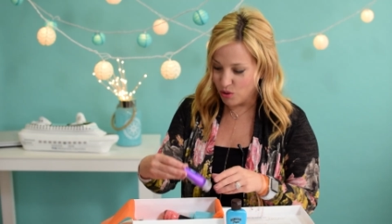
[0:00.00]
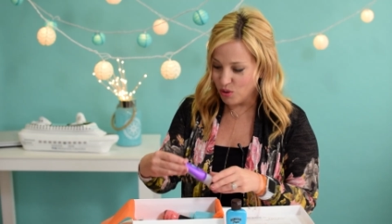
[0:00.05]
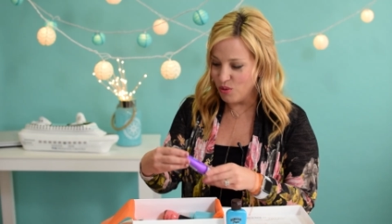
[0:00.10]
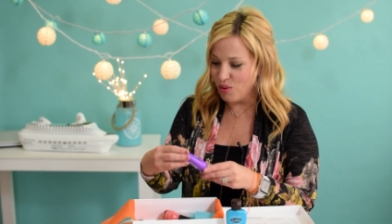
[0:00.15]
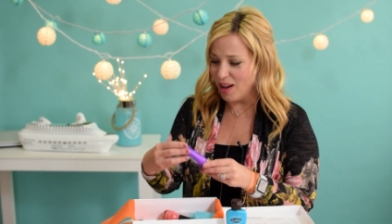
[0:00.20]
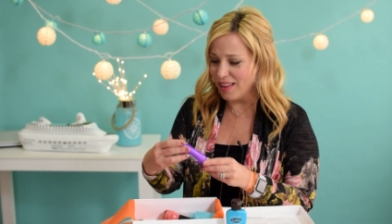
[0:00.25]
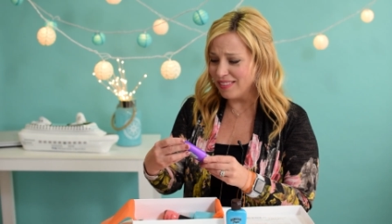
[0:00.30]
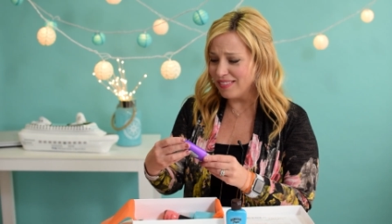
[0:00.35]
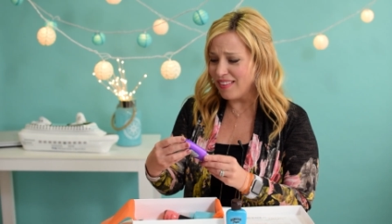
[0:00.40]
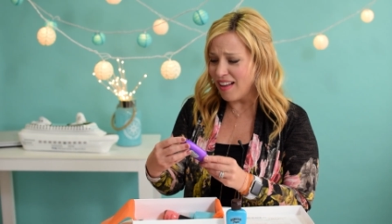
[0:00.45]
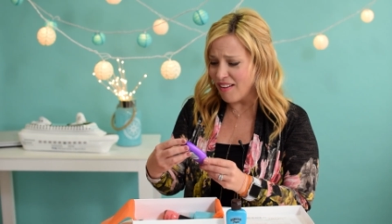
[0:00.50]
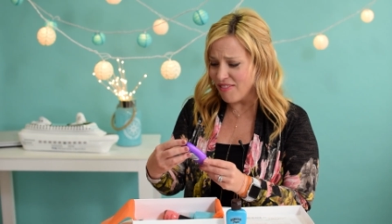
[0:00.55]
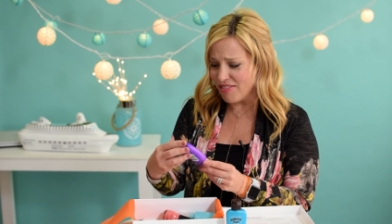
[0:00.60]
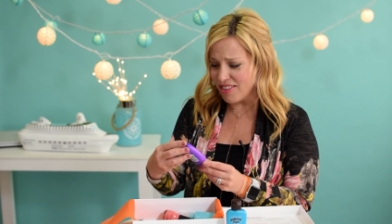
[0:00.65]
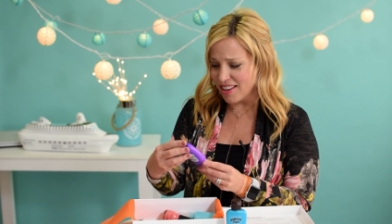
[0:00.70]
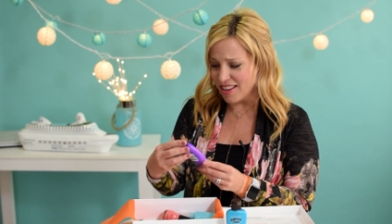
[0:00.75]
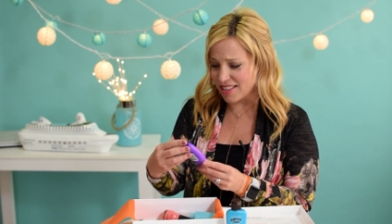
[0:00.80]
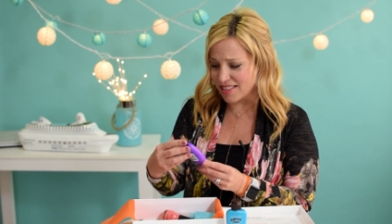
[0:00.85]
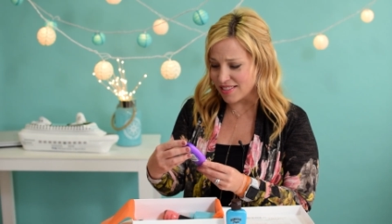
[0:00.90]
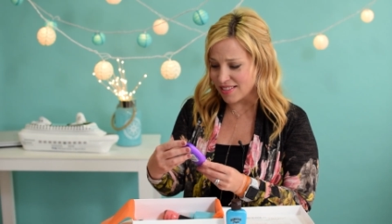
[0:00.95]
Ooh, I love
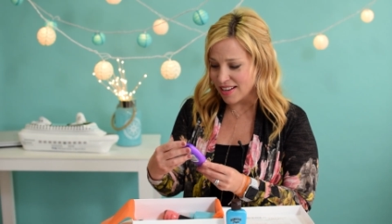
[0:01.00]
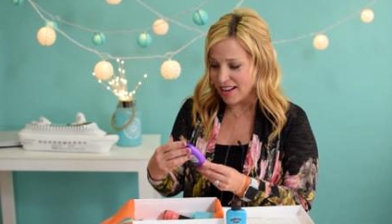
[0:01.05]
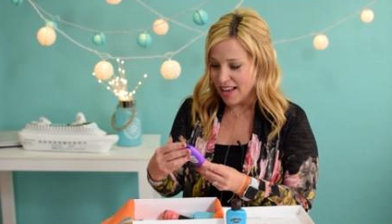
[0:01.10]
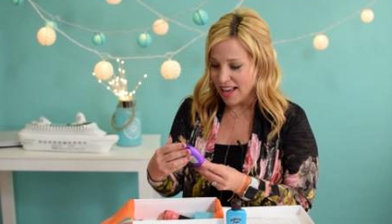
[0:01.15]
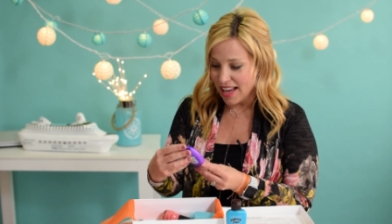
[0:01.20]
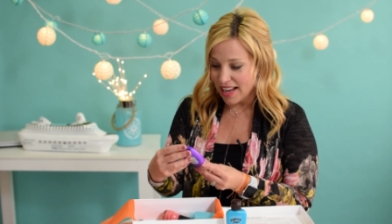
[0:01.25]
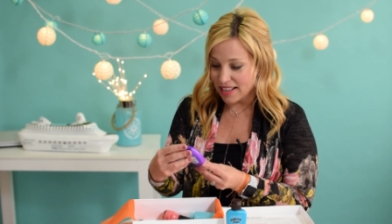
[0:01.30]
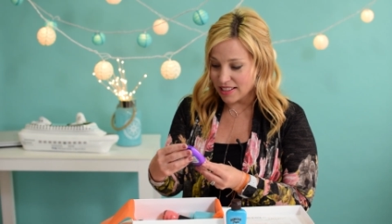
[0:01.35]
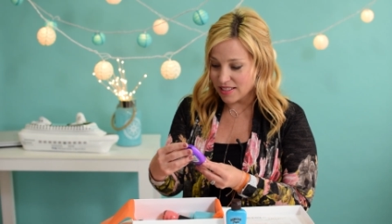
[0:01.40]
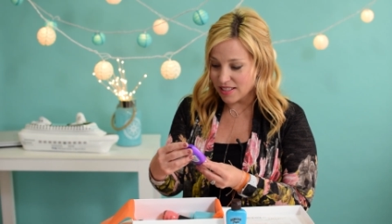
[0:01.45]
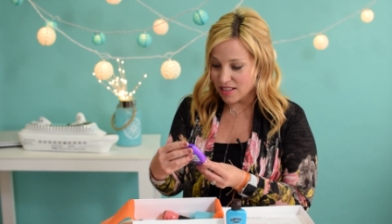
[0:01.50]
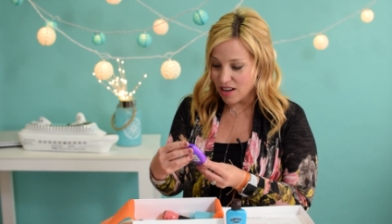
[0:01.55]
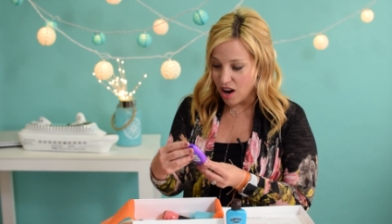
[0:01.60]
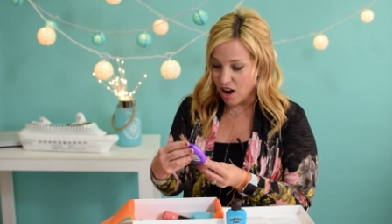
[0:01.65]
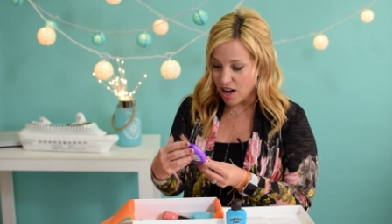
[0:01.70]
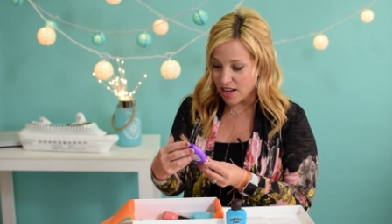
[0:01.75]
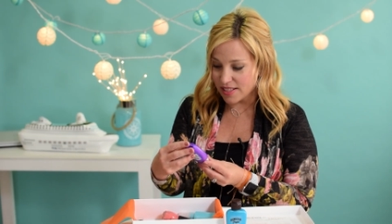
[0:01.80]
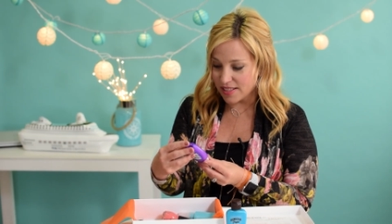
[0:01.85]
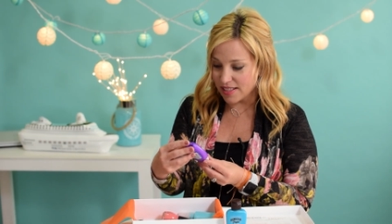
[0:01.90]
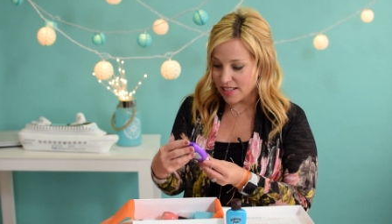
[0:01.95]
this. It's an
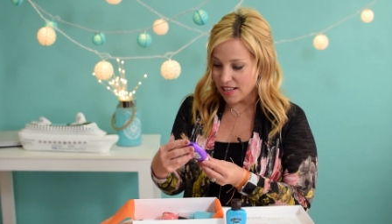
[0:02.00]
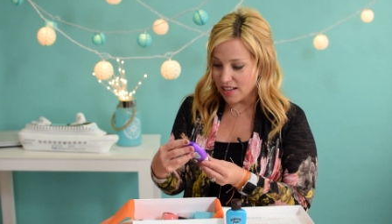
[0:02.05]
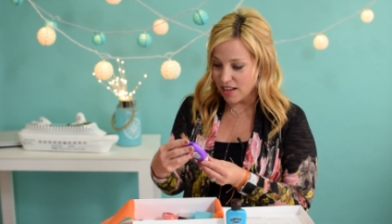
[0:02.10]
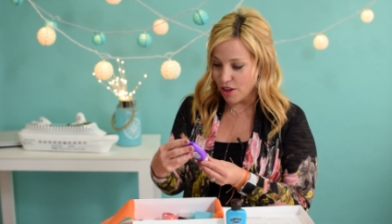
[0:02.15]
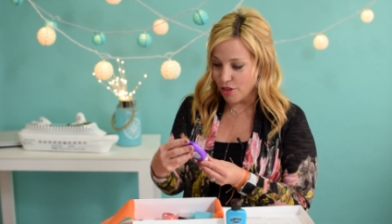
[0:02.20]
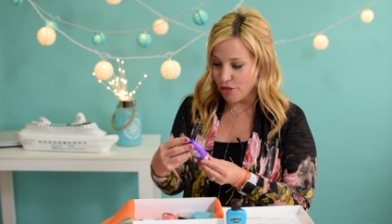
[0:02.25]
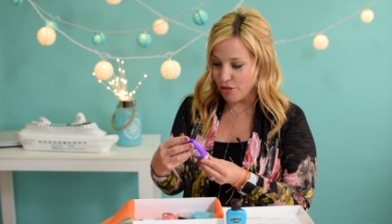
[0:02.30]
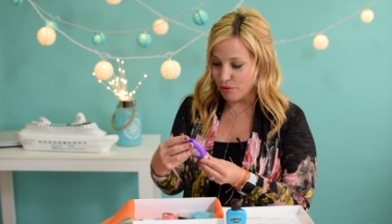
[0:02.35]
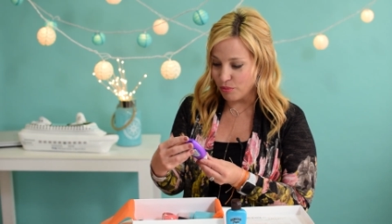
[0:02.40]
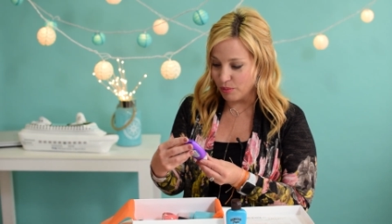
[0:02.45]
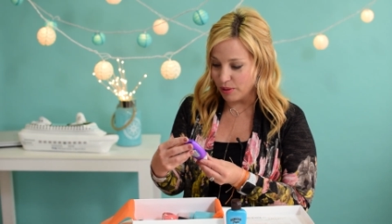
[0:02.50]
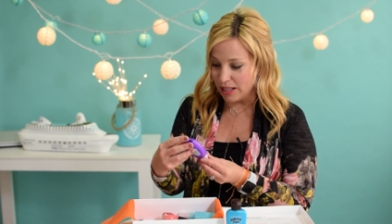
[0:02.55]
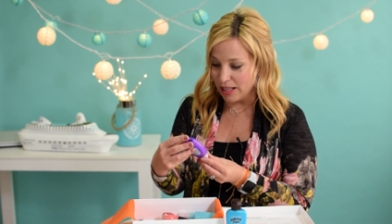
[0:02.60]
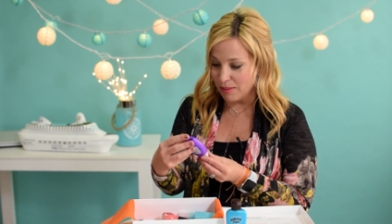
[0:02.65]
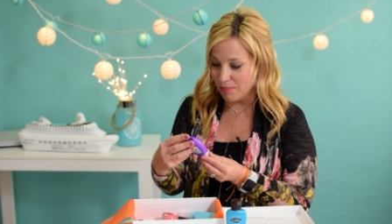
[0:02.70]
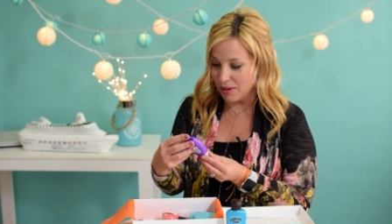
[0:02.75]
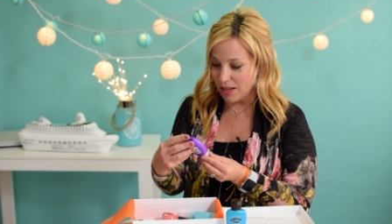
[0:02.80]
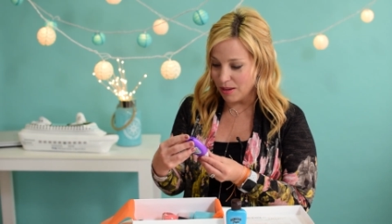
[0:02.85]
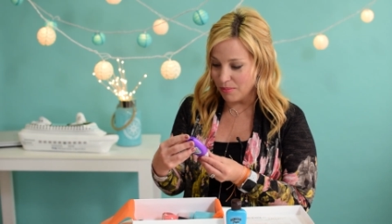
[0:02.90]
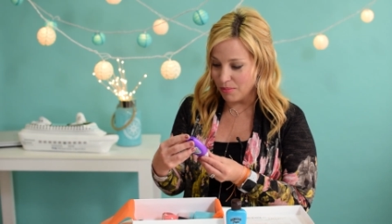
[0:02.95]
Aussie Three
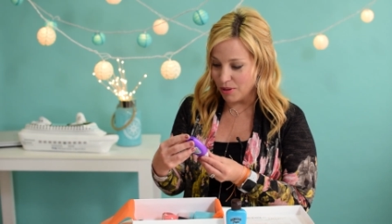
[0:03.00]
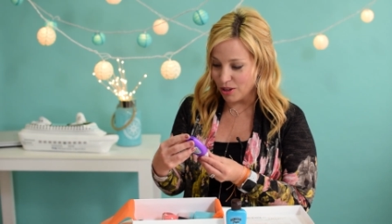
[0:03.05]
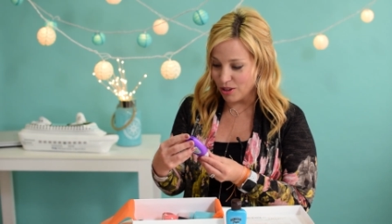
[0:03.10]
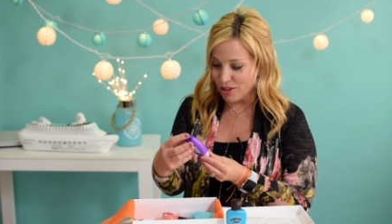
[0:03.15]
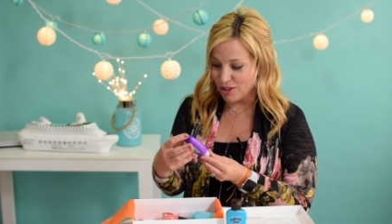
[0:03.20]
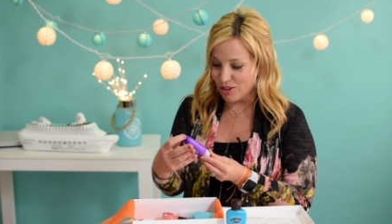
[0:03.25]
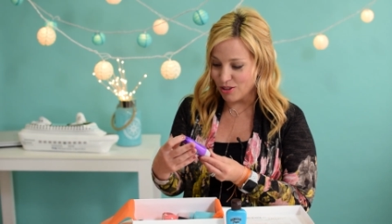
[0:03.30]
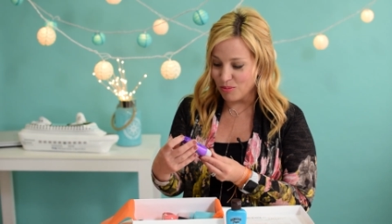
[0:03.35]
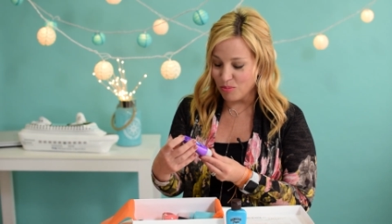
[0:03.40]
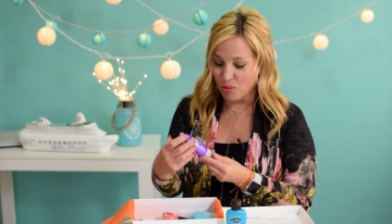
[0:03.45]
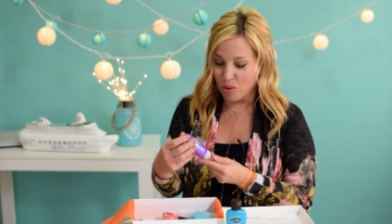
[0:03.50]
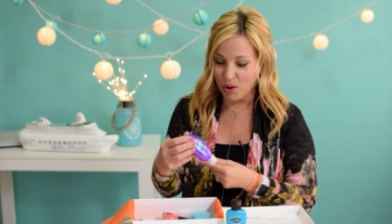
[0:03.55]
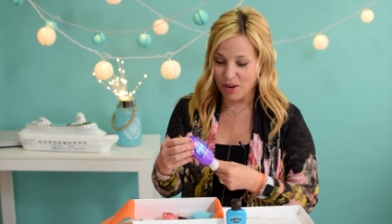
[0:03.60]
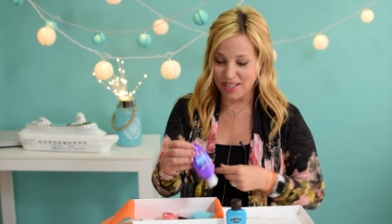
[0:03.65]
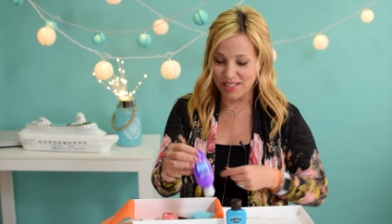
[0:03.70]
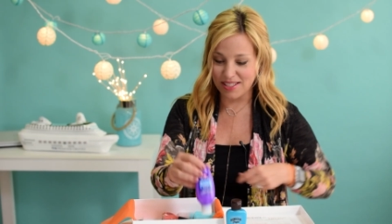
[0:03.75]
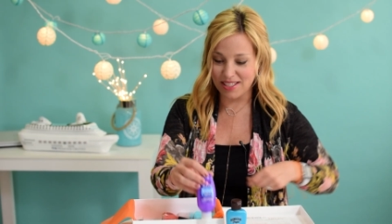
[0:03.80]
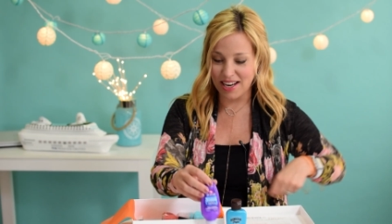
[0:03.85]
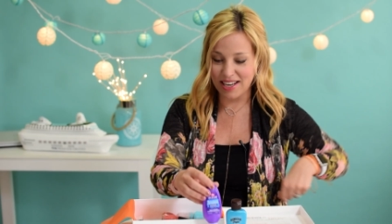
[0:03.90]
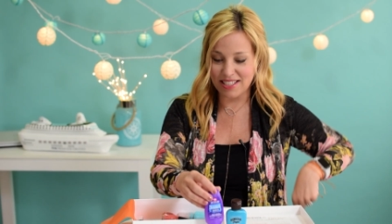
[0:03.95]
Minute Miracle
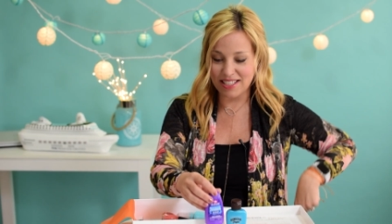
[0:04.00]
Moist.